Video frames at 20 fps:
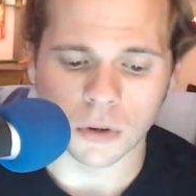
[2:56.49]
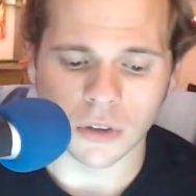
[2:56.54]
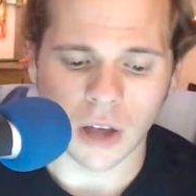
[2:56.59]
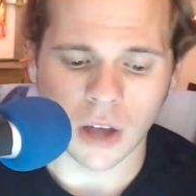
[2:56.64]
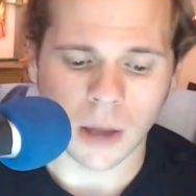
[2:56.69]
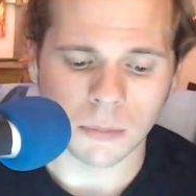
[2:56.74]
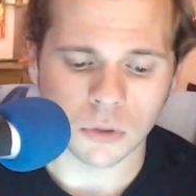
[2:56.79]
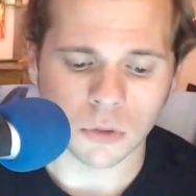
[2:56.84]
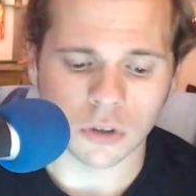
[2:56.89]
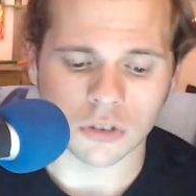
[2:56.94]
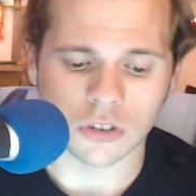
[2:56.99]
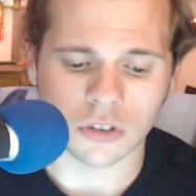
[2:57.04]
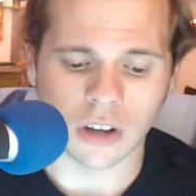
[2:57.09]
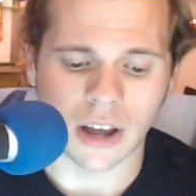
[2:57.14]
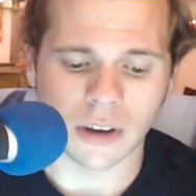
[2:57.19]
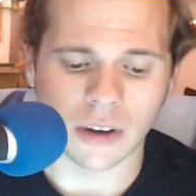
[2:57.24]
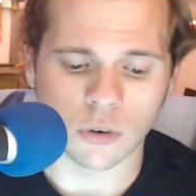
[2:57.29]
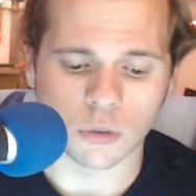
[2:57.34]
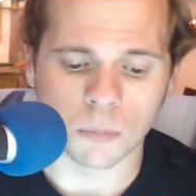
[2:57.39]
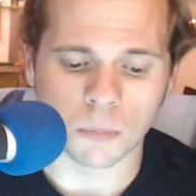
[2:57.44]
Top selection,
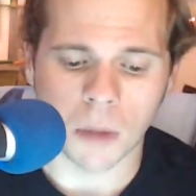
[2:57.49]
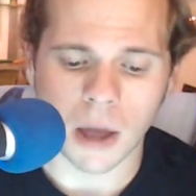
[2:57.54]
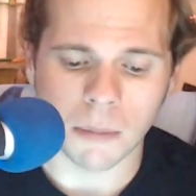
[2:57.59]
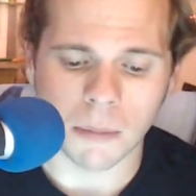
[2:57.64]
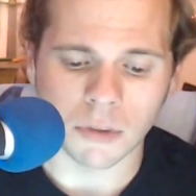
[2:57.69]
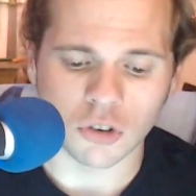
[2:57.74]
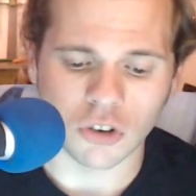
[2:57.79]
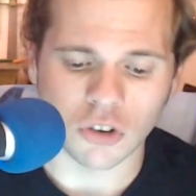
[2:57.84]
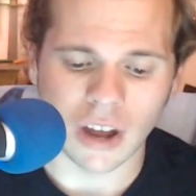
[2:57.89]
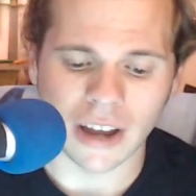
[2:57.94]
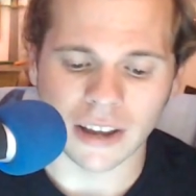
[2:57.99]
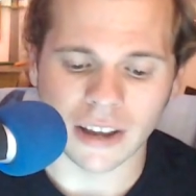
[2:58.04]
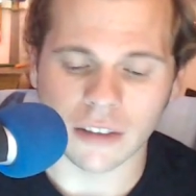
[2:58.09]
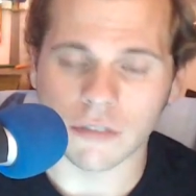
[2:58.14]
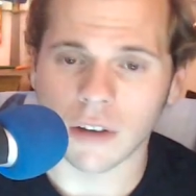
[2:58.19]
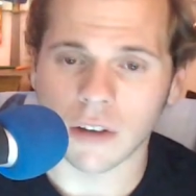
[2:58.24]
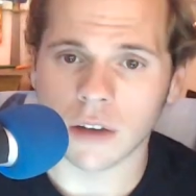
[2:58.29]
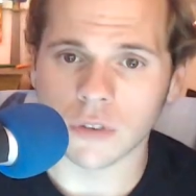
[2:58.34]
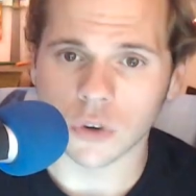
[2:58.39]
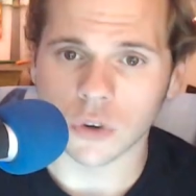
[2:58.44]
nine horse Bob and Jackie,
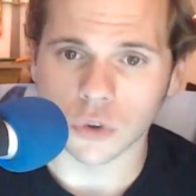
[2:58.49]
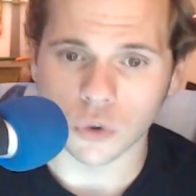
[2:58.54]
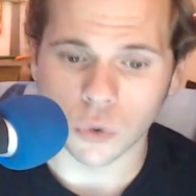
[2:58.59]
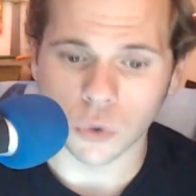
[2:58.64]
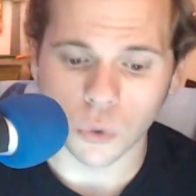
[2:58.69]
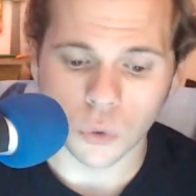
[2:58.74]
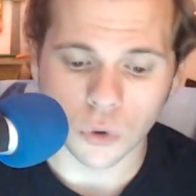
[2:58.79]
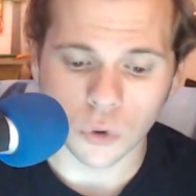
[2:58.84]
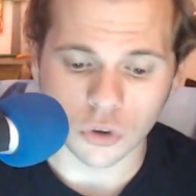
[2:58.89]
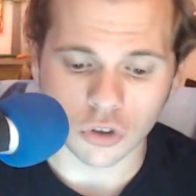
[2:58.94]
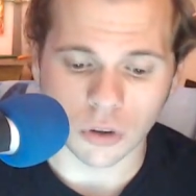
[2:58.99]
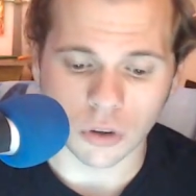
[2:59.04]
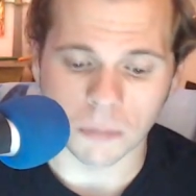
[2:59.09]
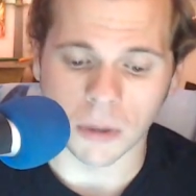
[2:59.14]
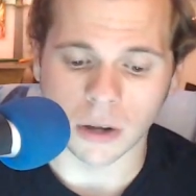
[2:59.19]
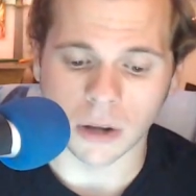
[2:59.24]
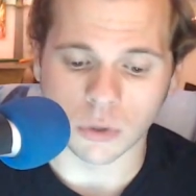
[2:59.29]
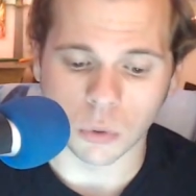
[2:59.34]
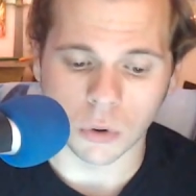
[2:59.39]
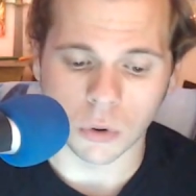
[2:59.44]
five year old horse
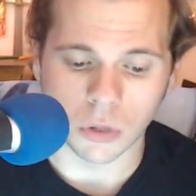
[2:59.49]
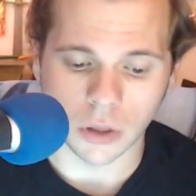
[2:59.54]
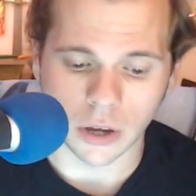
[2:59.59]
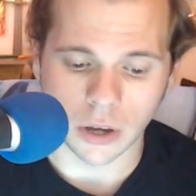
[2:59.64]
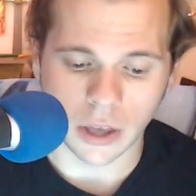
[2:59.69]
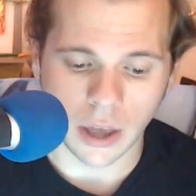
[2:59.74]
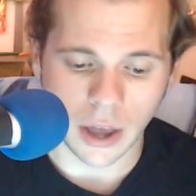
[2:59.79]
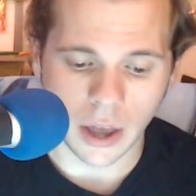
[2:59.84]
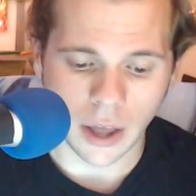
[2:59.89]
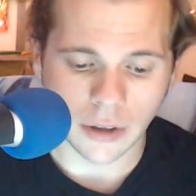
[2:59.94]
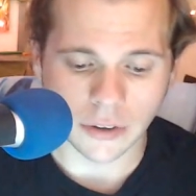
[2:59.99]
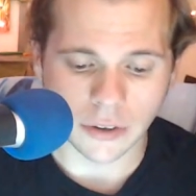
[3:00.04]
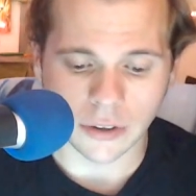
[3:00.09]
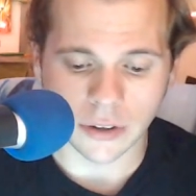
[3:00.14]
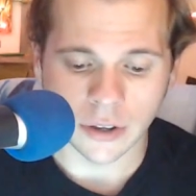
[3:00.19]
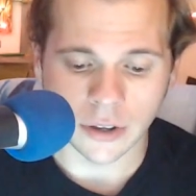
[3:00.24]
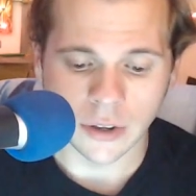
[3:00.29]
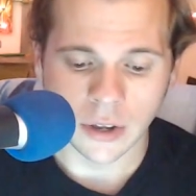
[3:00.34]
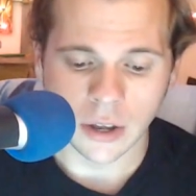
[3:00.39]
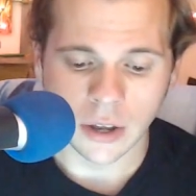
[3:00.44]
by Twirling
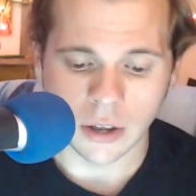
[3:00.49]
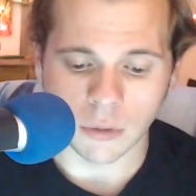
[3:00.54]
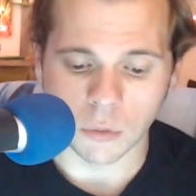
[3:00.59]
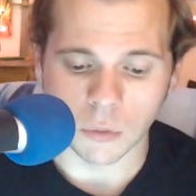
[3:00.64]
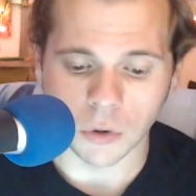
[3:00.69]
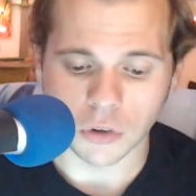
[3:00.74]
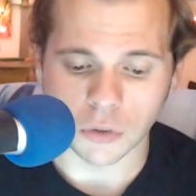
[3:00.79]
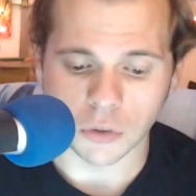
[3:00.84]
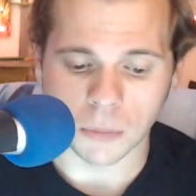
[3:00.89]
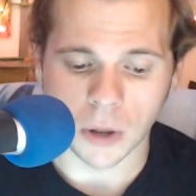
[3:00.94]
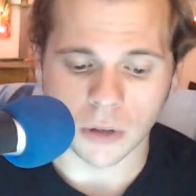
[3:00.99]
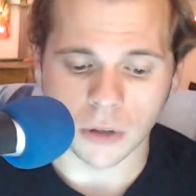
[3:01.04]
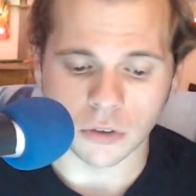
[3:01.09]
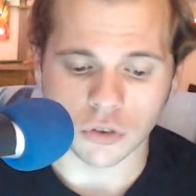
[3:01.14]
Candy. Richard Baltas is